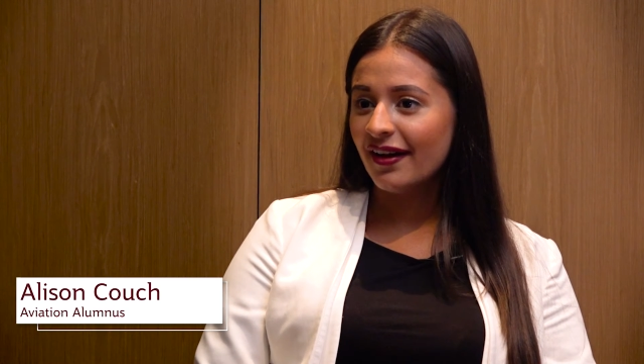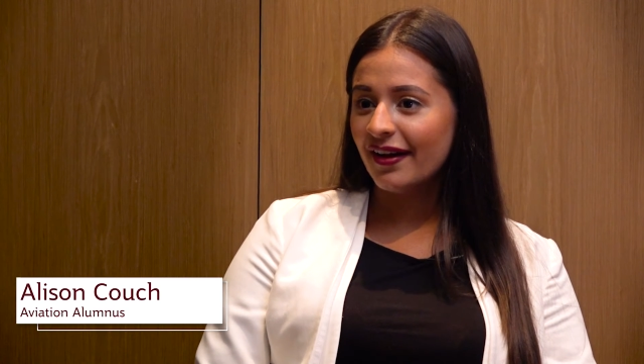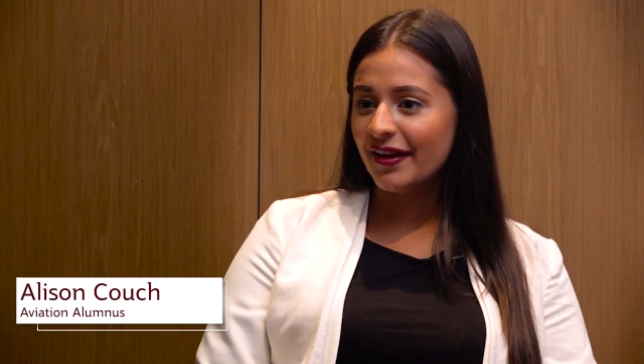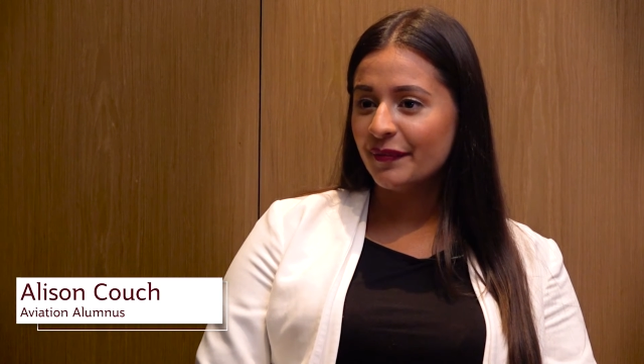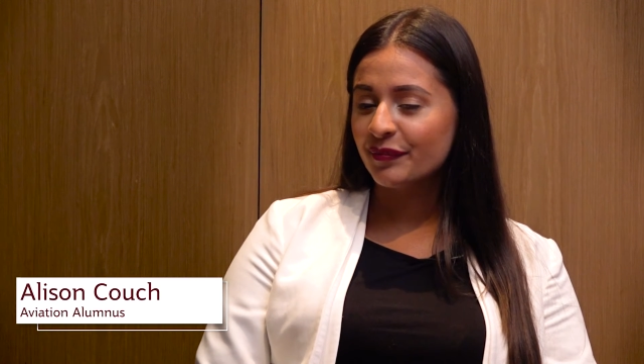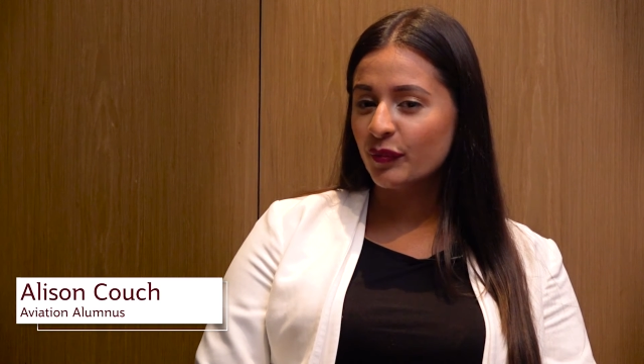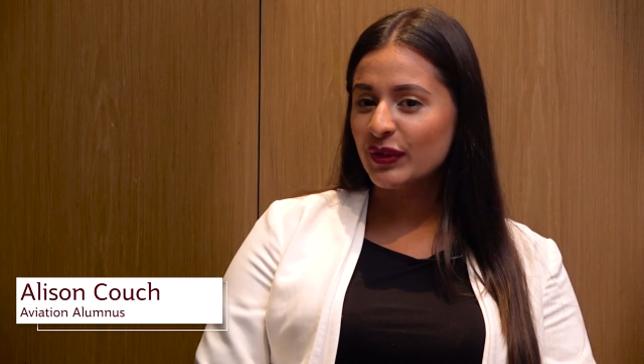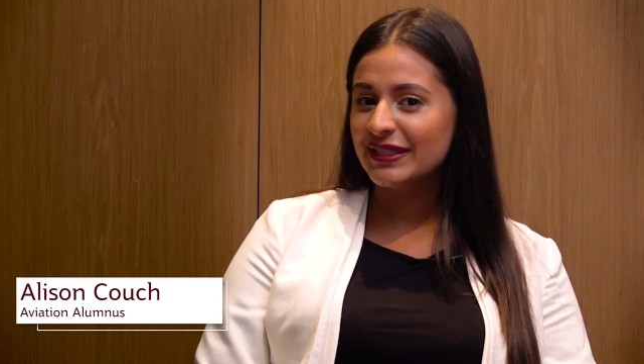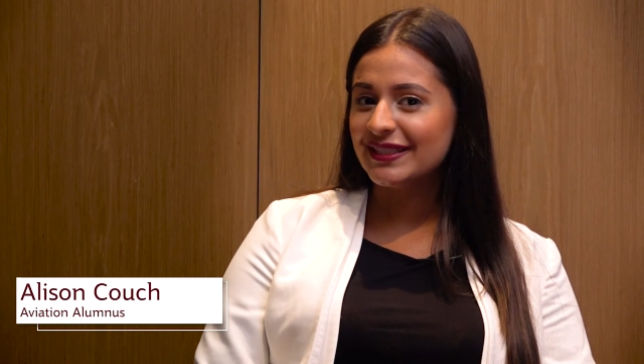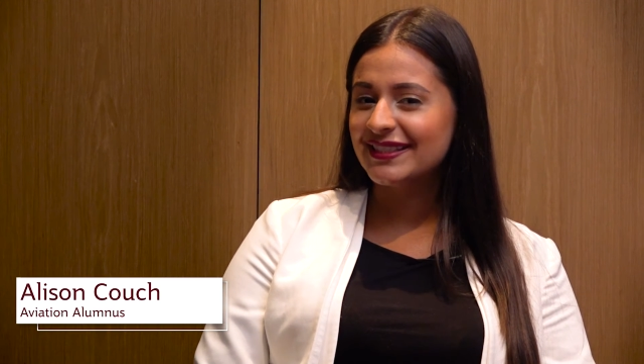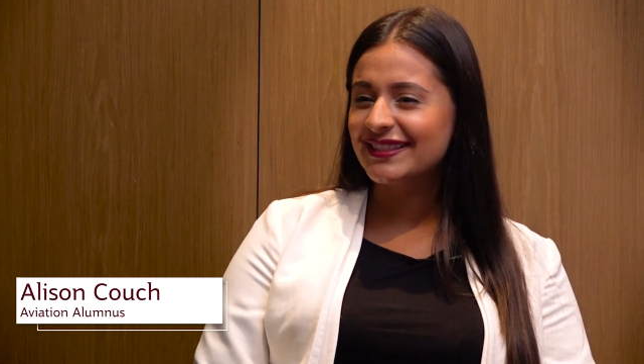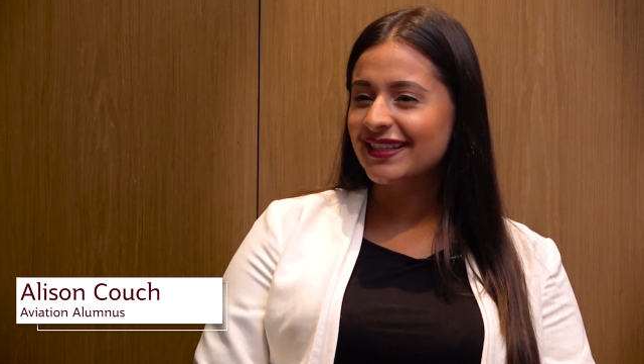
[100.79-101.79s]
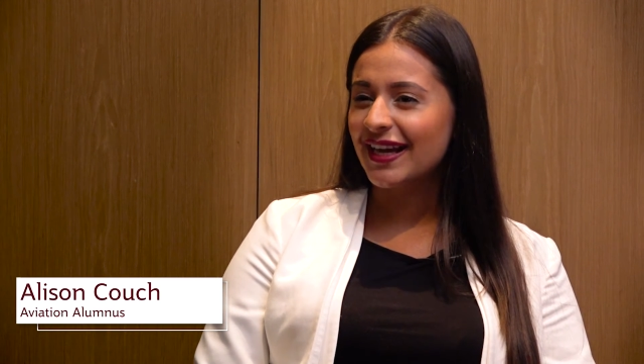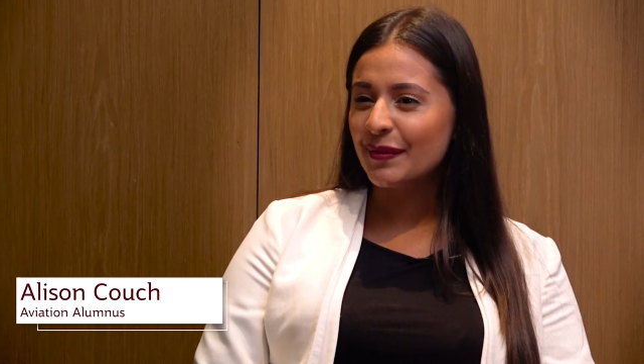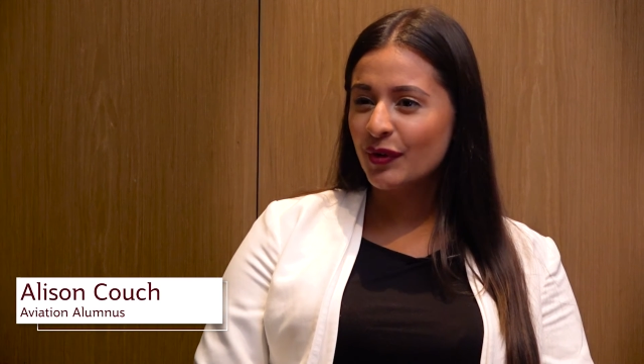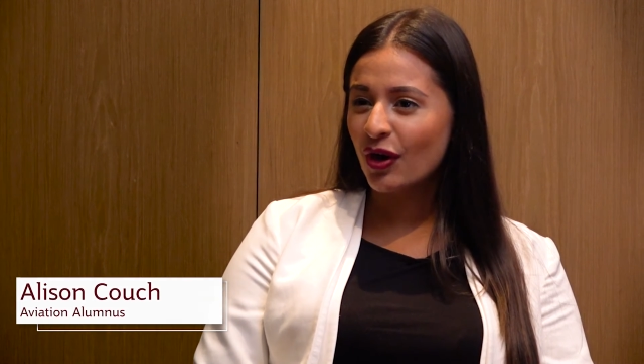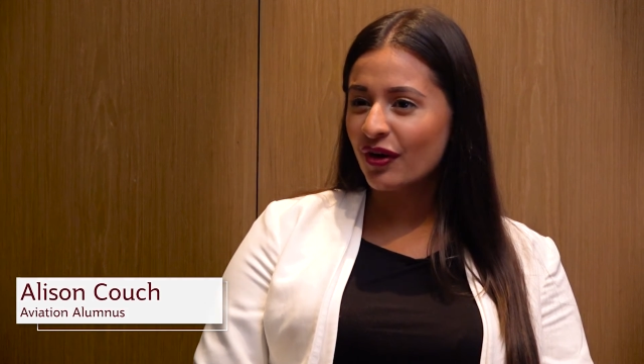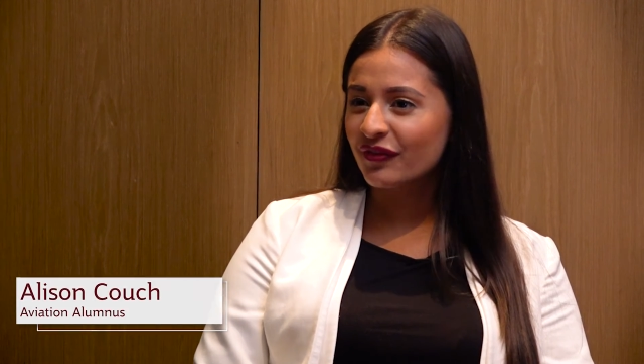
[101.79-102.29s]
Um, we did
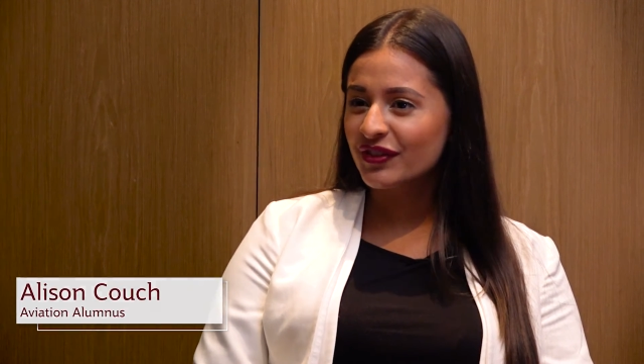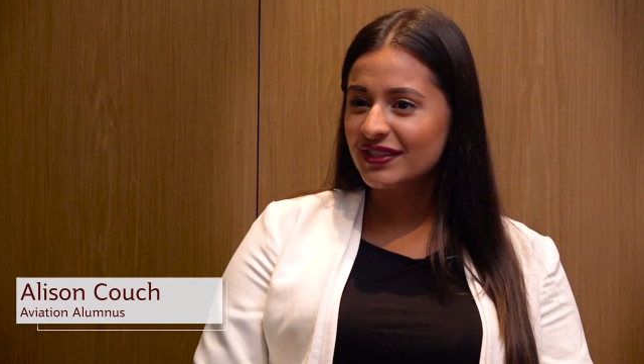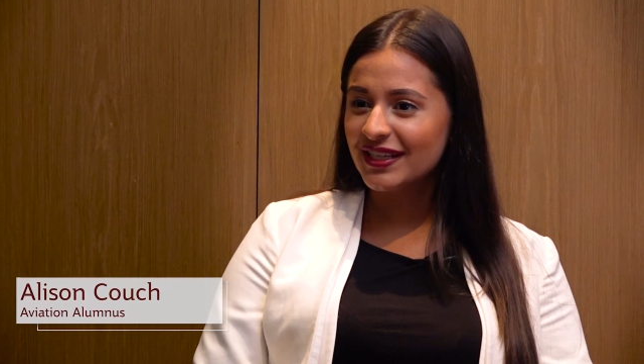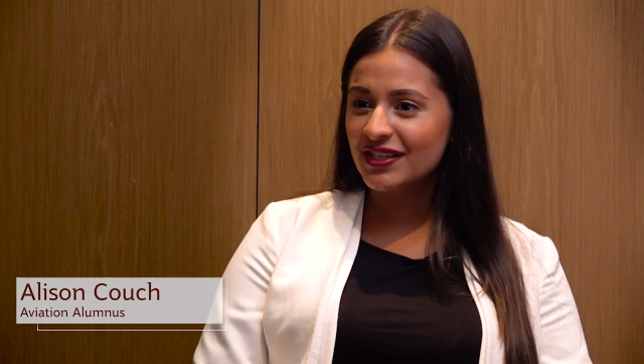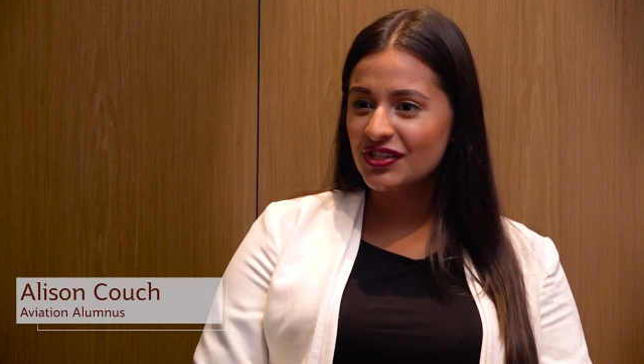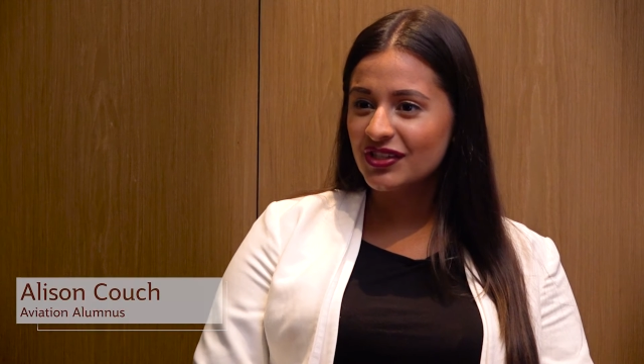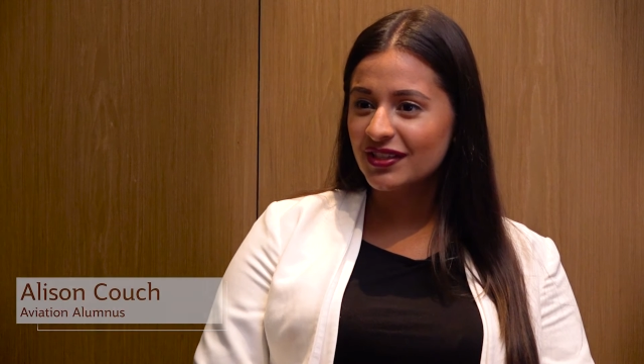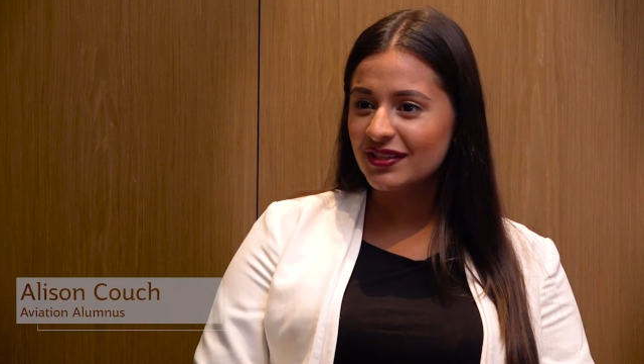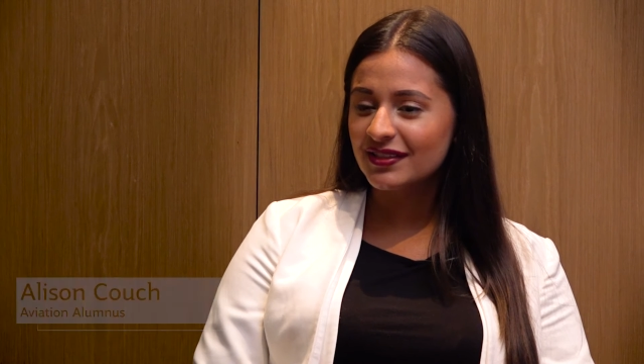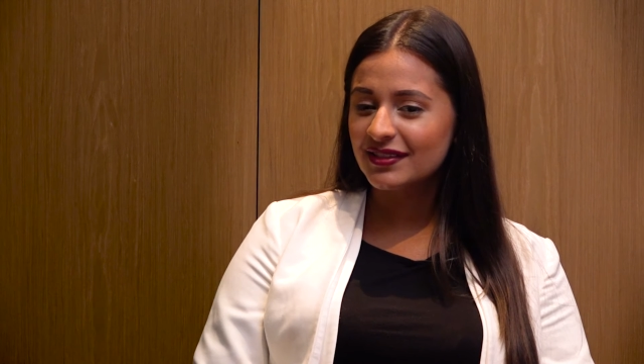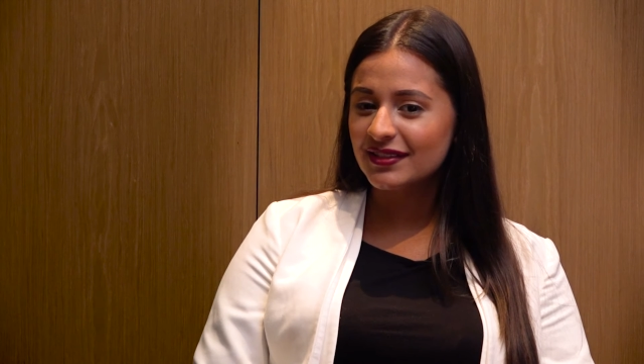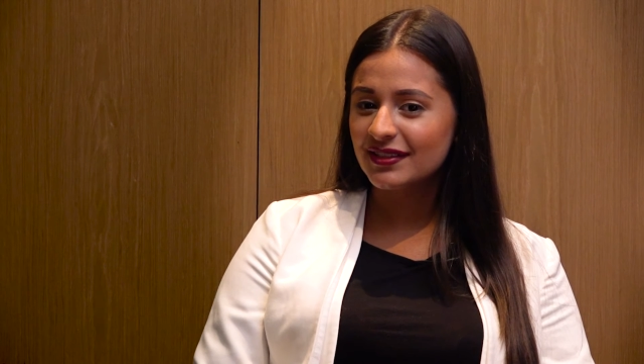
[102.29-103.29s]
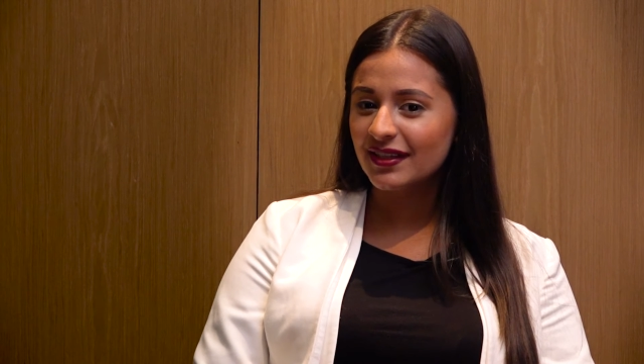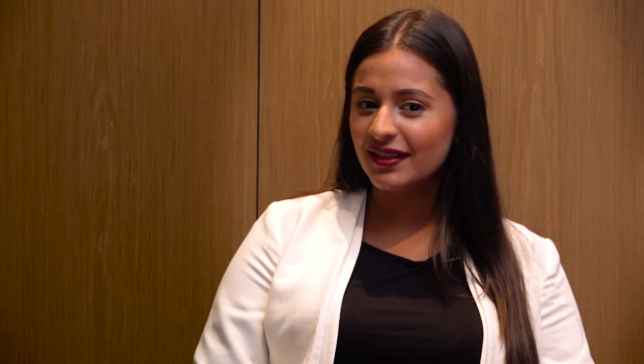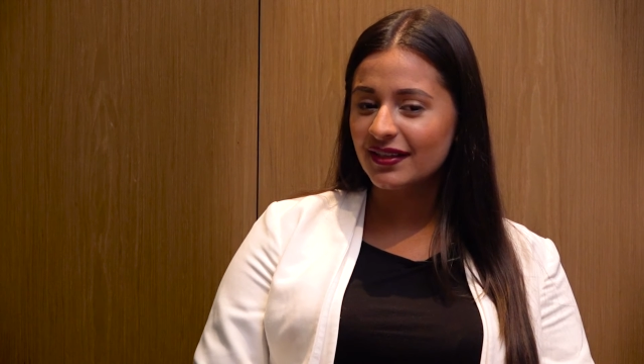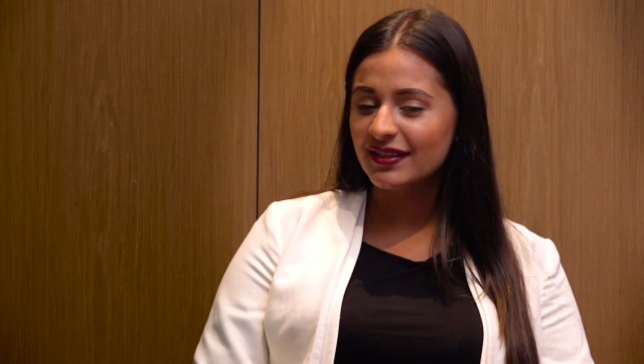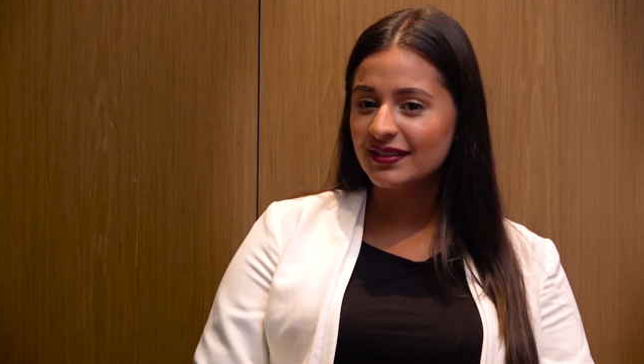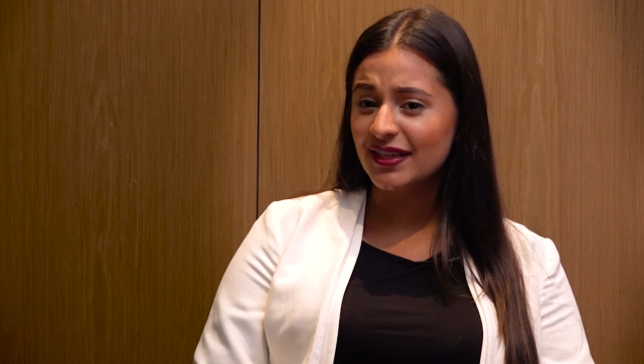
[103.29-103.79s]
Skype conversations,
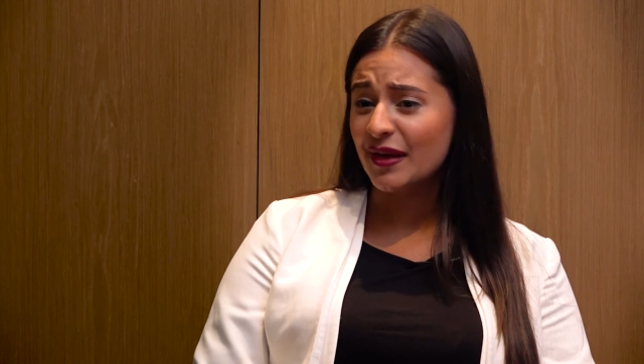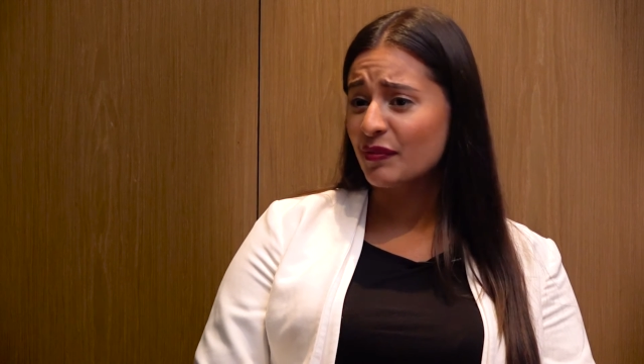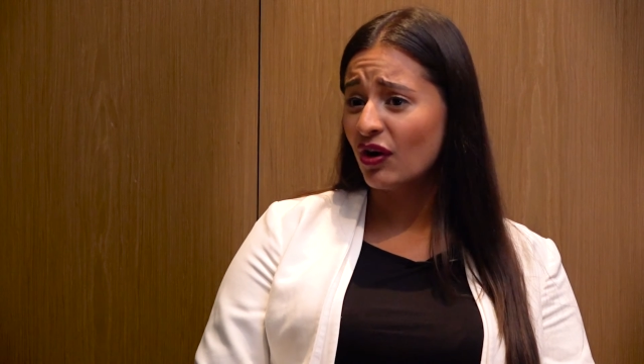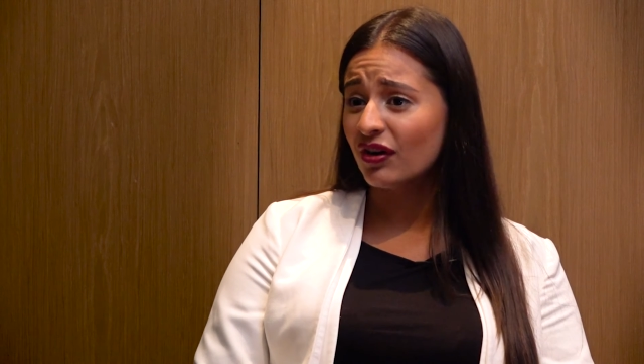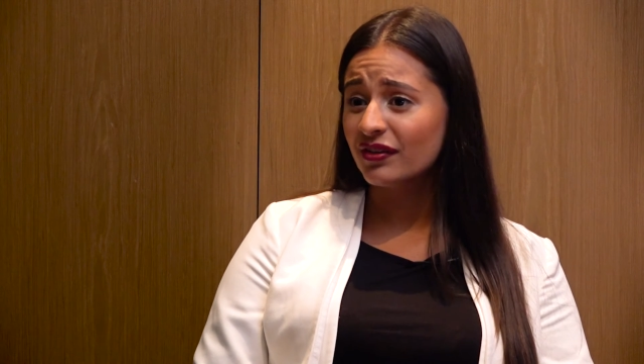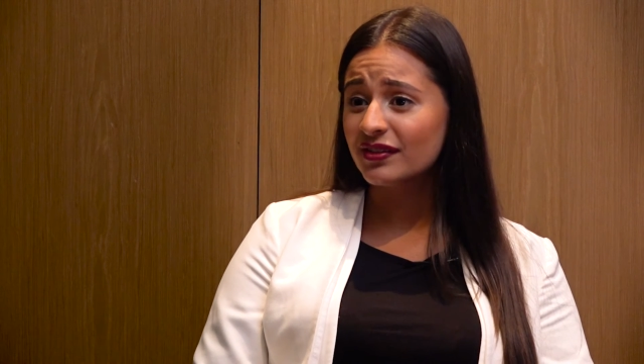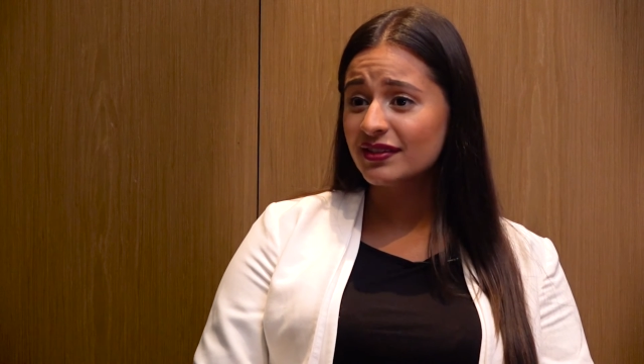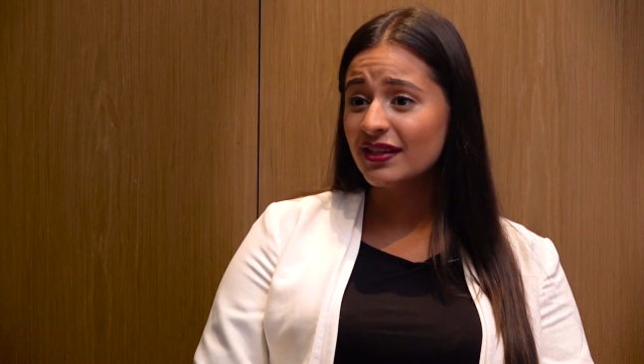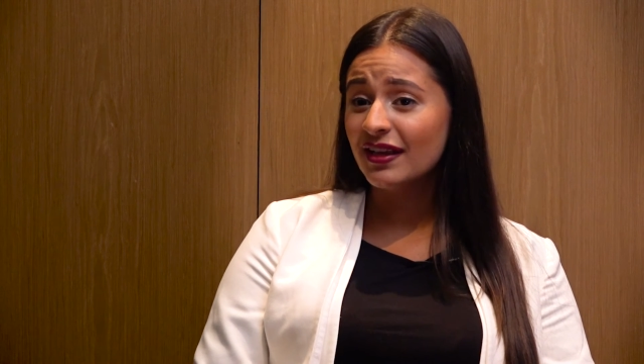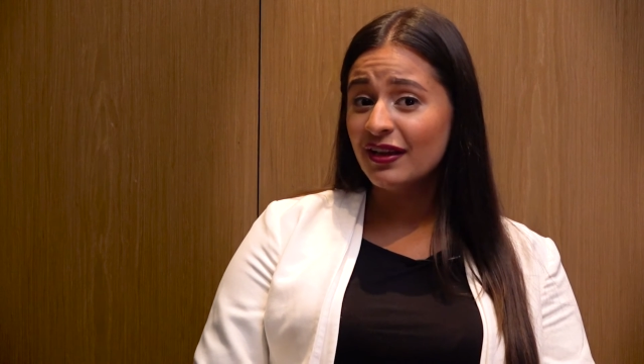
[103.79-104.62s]
uh, Skype calls,